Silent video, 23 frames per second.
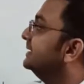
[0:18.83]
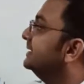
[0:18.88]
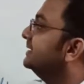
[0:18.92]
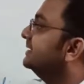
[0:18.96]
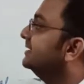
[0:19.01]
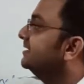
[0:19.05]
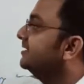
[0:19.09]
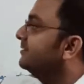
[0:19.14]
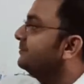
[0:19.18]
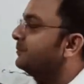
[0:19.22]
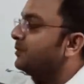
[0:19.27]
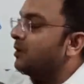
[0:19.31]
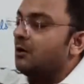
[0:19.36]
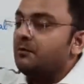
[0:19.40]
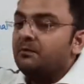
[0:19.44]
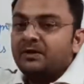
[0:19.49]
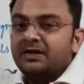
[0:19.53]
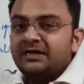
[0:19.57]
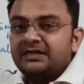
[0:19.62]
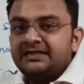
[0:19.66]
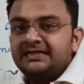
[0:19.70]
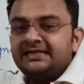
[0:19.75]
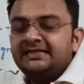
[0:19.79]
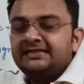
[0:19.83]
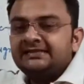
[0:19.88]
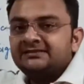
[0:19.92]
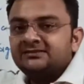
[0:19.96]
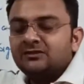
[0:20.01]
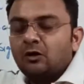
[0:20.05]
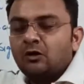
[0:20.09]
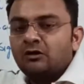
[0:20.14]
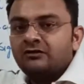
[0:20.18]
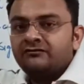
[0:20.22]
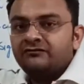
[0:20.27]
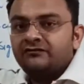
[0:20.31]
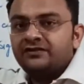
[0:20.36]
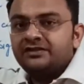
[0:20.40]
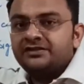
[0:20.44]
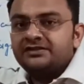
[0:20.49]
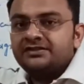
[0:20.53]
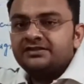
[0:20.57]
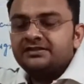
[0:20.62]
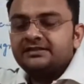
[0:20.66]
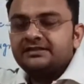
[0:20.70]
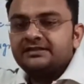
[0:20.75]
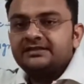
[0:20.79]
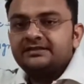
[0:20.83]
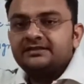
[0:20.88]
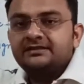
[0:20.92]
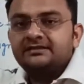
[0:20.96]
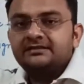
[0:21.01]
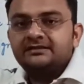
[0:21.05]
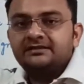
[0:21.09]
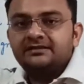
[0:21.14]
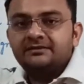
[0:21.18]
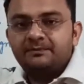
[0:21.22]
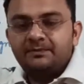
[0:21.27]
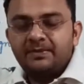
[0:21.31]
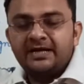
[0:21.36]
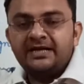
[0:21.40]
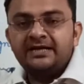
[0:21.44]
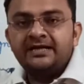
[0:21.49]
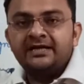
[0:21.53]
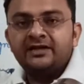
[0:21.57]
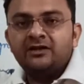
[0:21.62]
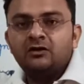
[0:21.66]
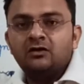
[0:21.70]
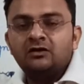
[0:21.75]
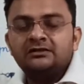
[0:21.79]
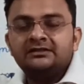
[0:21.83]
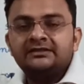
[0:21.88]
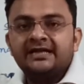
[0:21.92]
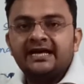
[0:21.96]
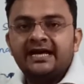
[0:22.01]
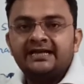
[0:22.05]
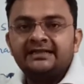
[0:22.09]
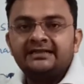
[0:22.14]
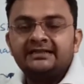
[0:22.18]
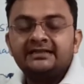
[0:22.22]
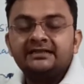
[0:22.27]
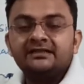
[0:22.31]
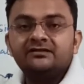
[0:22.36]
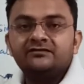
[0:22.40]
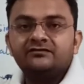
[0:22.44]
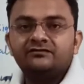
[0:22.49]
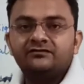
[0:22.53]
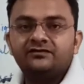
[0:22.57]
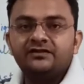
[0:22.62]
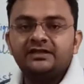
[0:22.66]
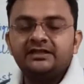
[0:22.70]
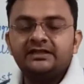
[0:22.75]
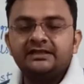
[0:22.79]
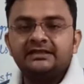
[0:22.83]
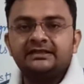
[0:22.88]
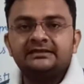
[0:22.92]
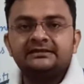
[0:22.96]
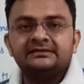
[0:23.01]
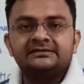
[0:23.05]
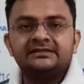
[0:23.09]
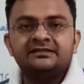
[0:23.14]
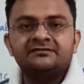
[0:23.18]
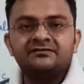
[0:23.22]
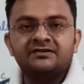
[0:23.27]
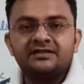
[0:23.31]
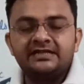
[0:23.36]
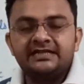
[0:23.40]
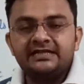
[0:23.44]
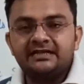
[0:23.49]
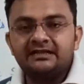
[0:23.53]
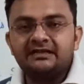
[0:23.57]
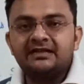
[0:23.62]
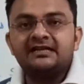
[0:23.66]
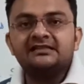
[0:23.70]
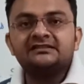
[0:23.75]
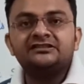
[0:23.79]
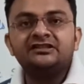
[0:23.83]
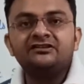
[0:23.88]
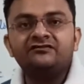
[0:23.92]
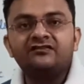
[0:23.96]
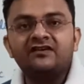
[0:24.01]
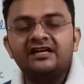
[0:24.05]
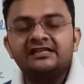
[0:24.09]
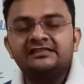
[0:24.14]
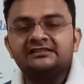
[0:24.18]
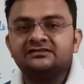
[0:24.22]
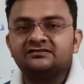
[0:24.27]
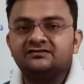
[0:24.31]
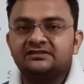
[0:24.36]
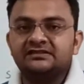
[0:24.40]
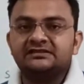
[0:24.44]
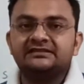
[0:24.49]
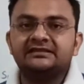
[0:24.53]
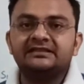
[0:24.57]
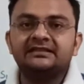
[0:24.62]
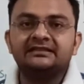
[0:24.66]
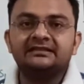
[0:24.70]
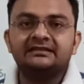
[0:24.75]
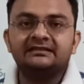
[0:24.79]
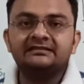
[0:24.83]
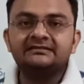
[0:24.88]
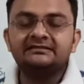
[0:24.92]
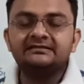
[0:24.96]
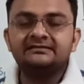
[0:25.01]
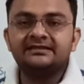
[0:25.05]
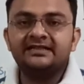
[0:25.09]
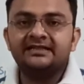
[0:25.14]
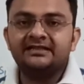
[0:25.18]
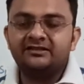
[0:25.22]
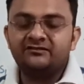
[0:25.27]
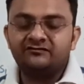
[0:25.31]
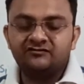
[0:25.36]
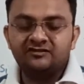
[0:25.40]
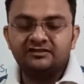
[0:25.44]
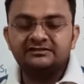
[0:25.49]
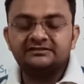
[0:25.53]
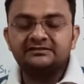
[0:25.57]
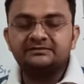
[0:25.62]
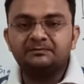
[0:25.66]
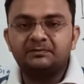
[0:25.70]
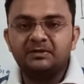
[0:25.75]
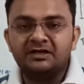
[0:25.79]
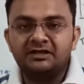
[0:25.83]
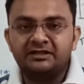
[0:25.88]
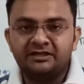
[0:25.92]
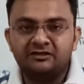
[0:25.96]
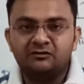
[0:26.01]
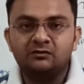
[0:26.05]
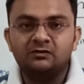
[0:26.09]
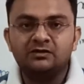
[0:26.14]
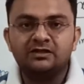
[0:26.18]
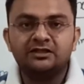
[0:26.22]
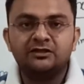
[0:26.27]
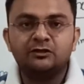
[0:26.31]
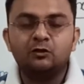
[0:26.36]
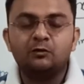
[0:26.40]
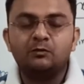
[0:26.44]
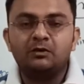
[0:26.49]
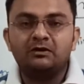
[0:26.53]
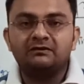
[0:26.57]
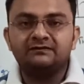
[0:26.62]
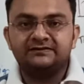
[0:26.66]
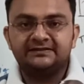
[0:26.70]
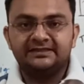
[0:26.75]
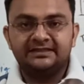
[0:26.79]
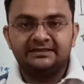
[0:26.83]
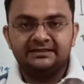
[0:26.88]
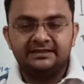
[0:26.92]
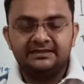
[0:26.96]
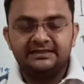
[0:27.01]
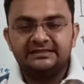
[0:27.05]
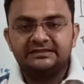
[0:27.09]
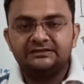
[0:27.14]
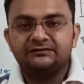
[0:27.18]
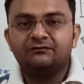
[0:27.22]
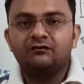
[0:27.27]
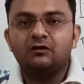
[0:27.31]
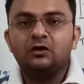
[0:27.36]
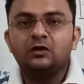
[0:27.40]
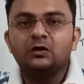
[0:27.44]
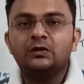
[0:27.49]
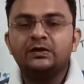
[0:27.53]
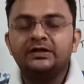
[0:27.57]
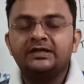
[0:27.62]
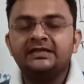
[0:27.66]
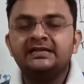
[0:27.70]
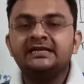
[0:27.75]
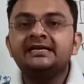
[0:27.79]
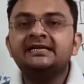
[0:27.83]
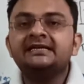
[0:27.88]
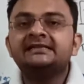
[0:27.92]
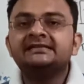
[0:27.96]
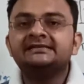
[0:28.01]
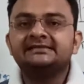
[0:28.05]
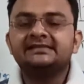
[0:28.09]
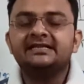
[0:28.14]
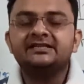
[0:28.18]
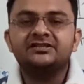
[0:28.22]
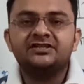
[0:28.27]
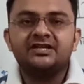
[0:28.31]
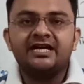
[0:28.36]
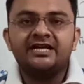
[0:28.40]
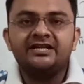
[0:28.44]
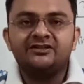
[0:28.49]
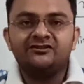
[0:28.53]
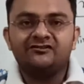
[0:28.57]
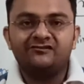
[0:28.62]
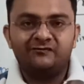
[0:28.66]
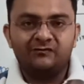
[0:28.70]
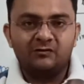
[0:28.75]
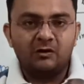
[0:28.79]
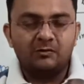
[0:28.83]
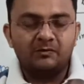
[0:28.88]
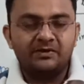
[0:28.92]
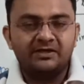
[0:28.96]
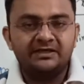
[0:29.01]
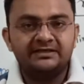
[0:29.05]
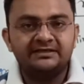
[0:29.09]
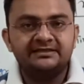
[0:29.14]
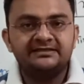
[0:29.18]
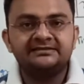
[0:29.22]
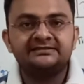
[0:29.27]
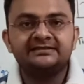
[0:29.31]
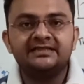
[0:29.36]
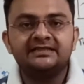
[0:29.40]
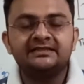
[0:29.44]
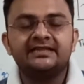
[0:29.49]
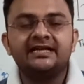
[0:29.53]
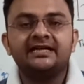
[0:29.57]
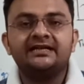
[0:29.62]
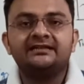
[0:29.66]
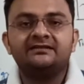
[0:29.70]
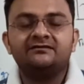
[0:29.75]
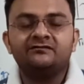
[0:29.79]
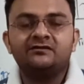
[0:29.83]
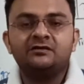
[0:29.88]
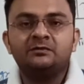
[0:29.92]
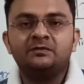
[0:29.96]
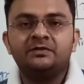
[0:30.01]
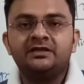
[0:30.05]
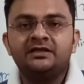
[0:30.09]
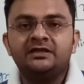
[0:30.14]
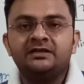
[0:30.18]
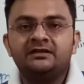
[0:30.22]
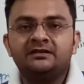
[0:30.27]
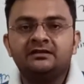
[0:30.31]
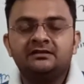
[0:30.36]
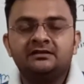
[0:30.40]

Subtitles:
the properties on which, depending on that, we generally classify our signals, that if this particular group of signal is following such kind of properties, then that will be